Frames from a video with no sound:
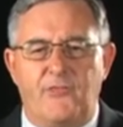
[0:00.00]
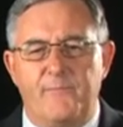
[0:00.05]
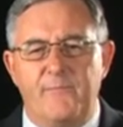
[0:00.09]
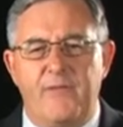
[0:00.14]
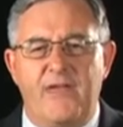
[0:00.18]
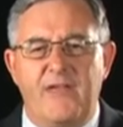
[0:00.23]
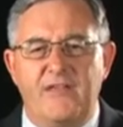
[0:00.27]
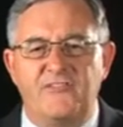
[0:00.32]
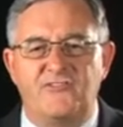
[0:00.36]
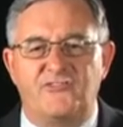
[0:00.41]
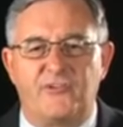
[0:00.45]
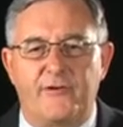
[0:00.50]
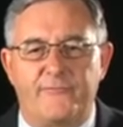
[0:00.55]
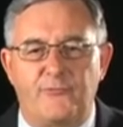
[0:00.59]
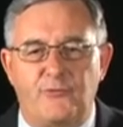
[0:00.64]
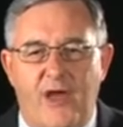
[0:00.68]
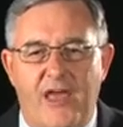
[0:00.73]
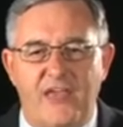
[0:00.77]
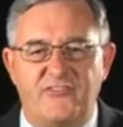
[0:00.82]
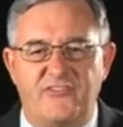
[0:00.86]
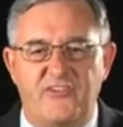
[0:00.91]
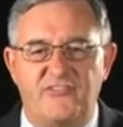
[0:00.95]
The means
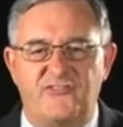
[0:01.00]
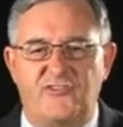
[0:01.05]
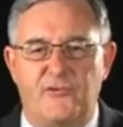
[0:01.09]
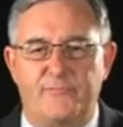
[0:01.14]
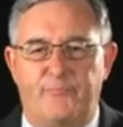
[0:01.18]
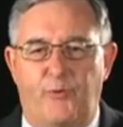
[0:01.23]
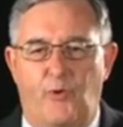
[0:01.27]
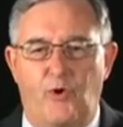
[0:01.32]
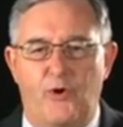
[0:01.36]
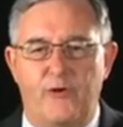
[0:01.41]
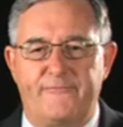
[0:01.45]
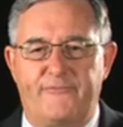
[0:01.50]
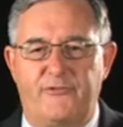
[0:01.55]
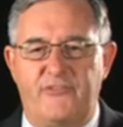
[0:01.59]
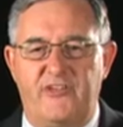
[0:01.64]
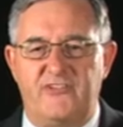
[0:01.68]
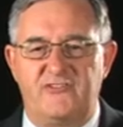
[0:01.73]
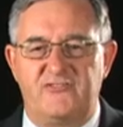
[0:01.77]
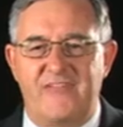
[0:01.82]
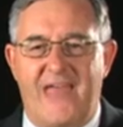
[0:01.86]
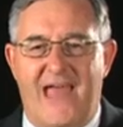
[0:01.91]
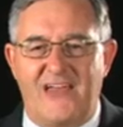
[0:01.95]
of raising support
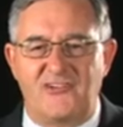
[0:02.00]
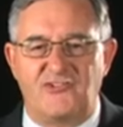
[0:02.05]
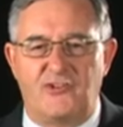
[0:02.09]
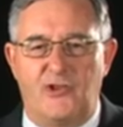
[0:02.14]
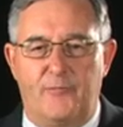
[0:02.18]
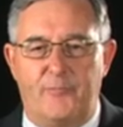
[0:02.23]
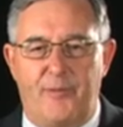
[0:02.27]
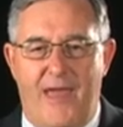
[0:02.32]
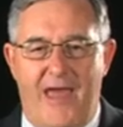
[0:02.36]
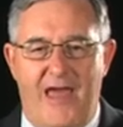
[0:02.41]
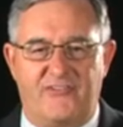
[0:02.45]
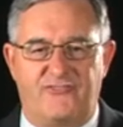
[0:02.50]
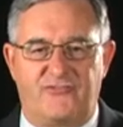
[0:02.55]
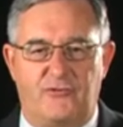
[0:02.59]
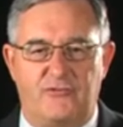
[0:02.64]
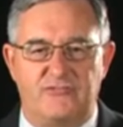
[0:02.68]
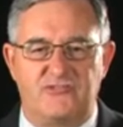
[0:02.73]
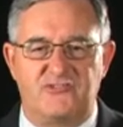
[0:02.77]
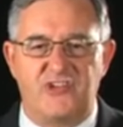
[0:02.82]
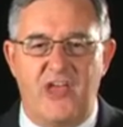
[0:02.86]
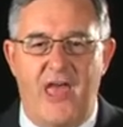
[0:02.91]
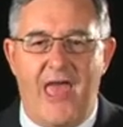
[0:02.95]
for these national
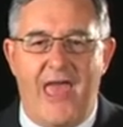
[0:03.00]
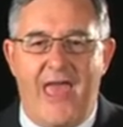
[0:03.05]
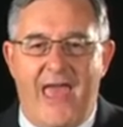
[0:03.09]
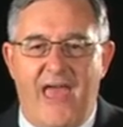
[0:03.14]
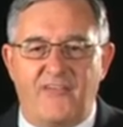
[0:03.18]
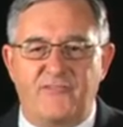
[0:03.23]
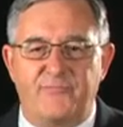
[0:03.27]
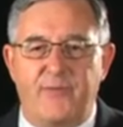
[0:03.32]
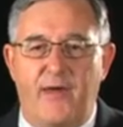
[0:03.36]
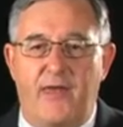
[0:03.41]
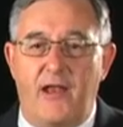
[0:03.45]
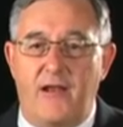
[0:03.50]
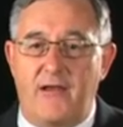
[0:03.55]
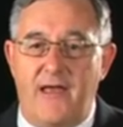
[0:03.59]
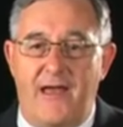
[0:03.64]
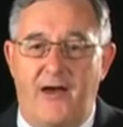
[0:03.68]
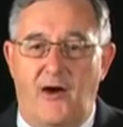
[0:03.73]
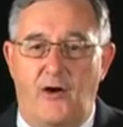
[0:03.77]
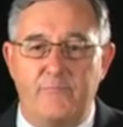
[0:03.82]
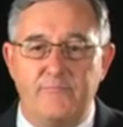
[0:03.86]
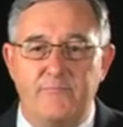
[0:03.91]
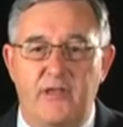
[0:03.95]
pastors has been
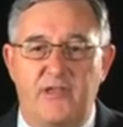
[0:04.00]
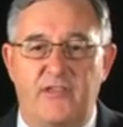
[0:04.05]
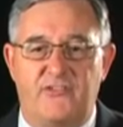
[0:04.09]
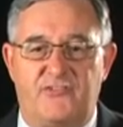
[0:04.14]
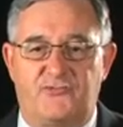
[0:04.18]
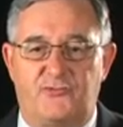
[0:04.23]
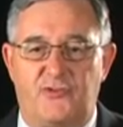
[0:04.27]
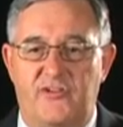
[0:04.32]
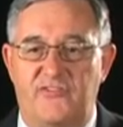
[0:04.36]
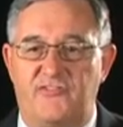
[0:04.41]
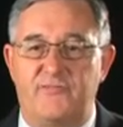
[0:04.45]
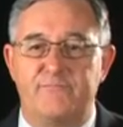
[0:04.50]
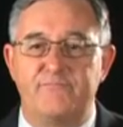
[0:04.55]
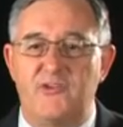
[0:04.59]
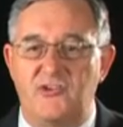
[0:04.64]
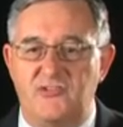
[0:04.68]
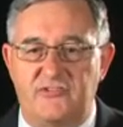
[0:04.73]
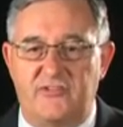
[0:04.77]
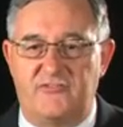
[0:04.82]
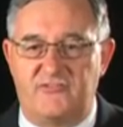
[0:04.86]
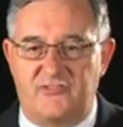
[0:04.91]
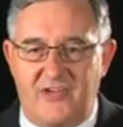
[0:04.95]
our Help Ministries
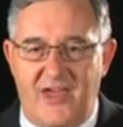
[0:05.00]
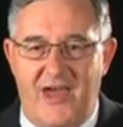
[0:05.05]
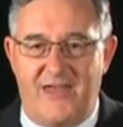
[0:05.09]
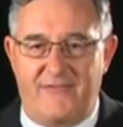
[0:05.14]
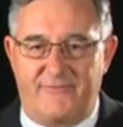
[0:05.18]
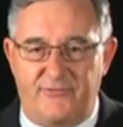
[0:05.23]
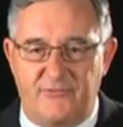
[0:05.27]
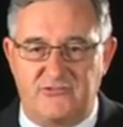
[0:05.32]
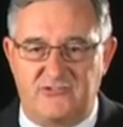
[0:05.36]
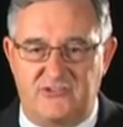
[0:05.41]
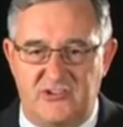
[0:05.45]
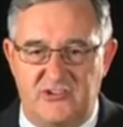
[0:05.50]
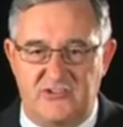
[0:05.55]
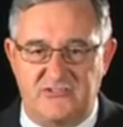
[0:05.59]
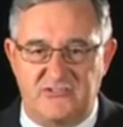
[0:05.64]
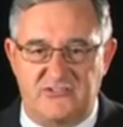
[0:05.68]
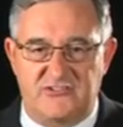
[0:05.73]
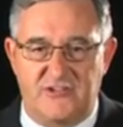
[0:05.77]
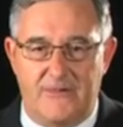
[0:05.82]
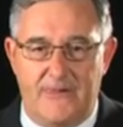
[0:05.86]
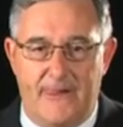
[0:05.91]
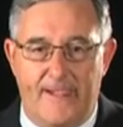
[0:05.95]
missions
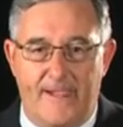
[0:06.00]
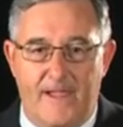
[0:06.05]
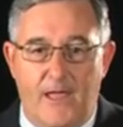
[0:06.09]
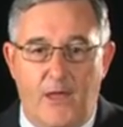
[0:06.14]
conferences,